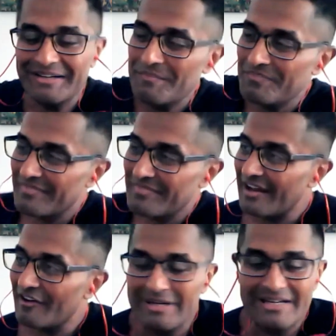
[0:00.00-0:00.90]

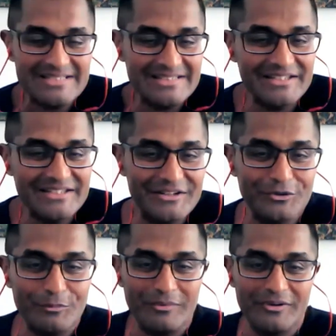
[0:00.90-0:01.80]
I've been listening
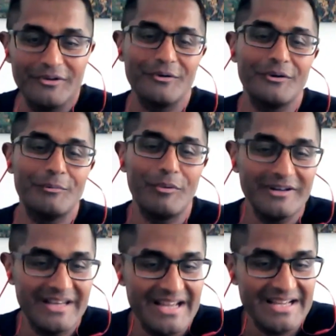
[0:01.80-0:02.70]
to your
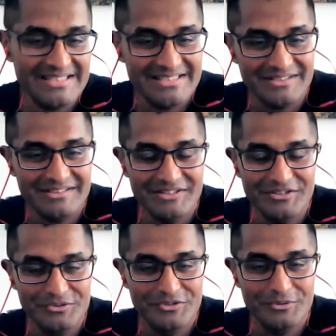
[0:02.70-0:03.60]
podcasts
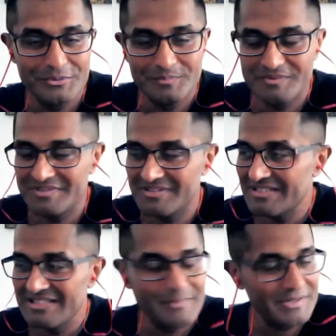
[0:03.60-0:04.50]
on YouTube
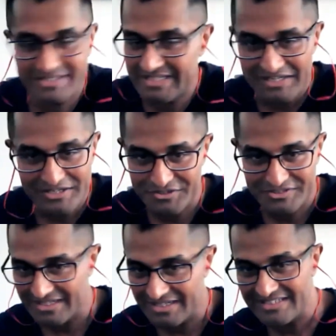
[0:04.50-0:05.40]
since about 10
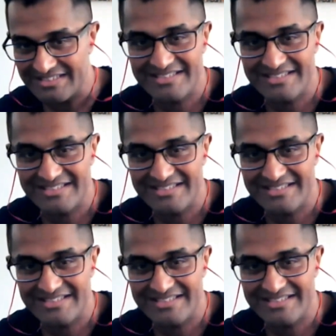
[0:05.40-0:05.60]
years